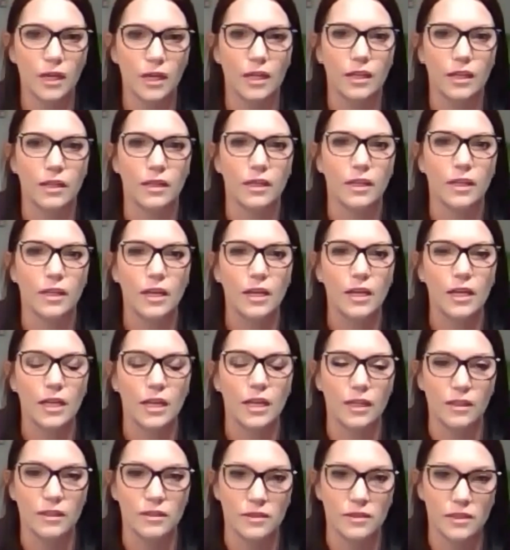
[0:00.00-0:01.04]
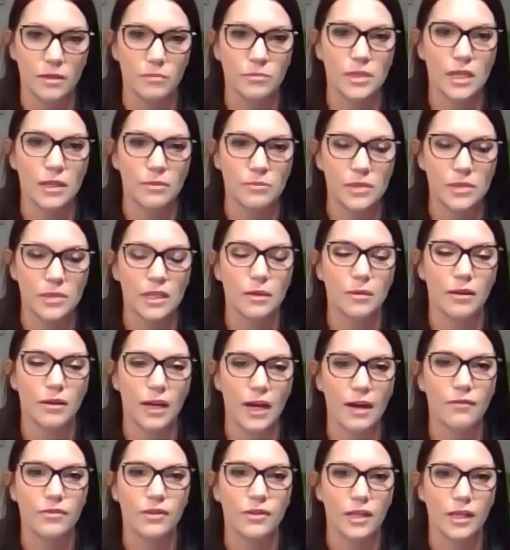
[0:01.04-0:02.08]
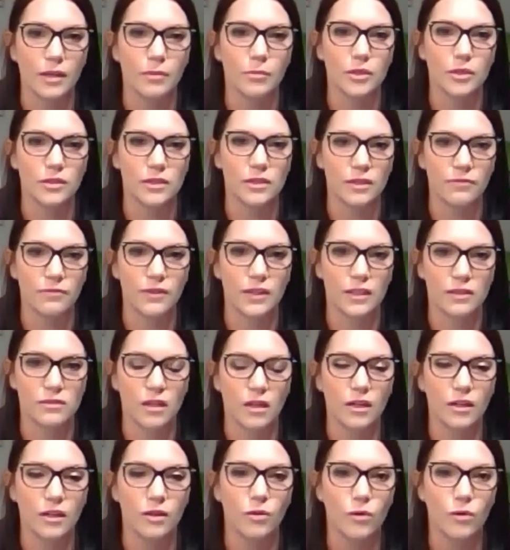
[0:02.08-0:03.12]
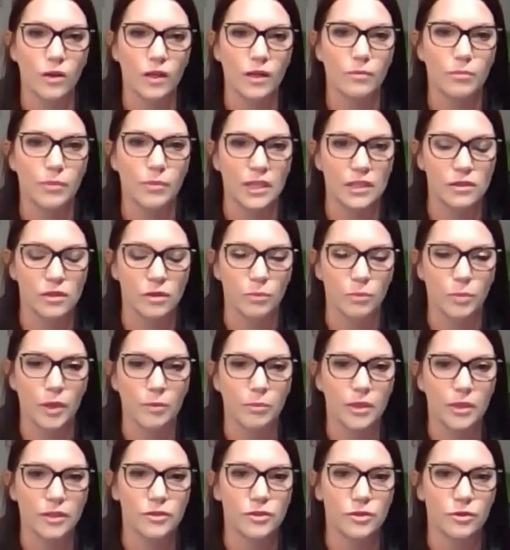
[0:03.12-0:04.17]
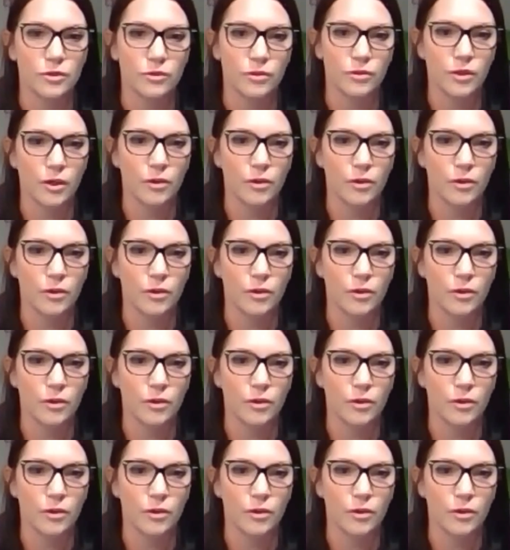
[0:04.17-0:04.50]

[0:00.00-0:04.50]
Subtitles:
and it can sometimes have enamel defects on it, or it makes the permanent tooth